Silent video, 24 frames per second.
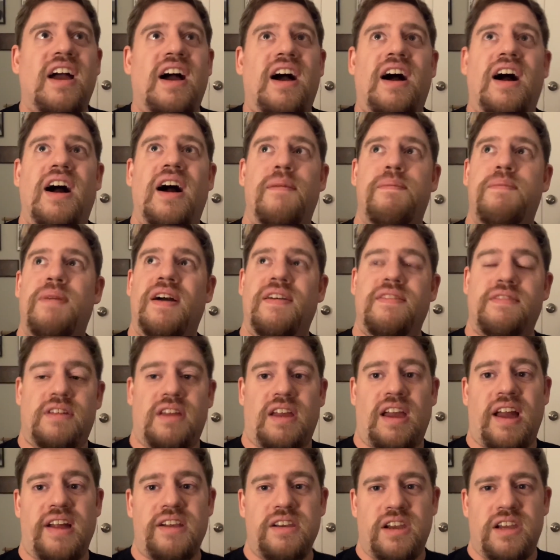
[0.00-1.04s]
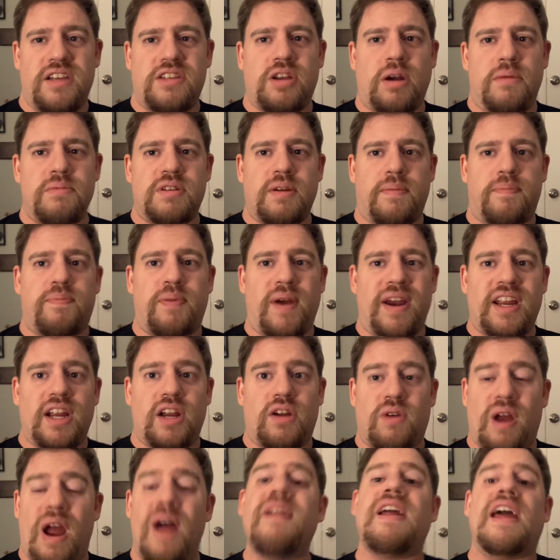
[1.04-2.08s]
Uh, but in terms of breaking
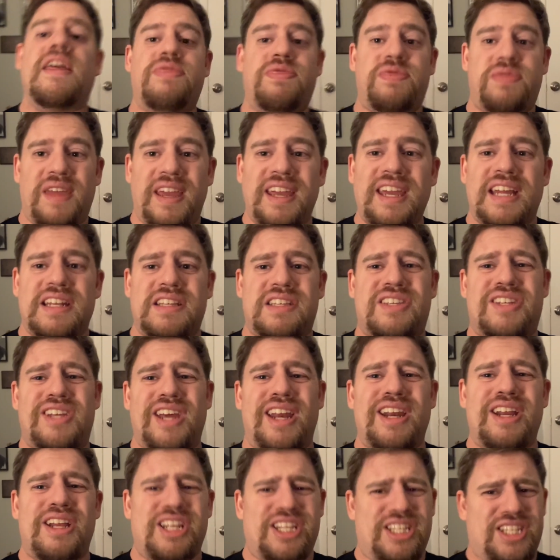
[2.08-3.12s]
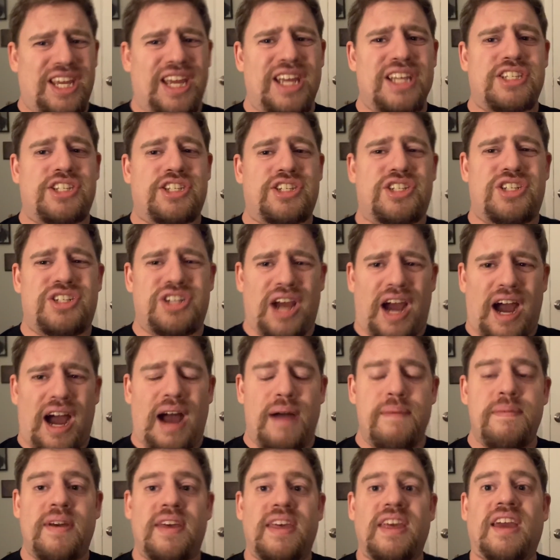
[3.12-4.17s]
ground, I think it did did its
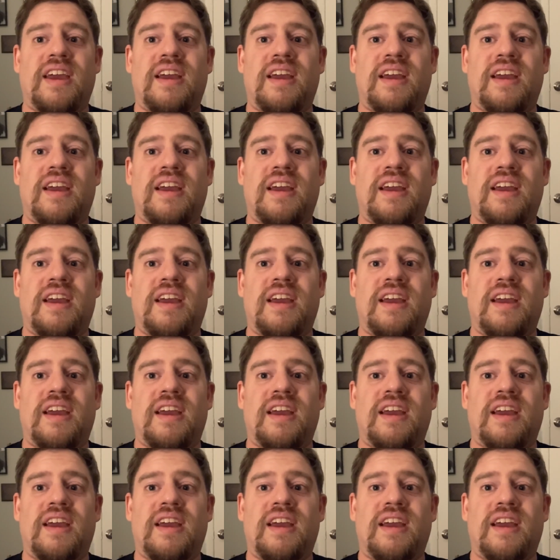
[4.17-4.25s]
job.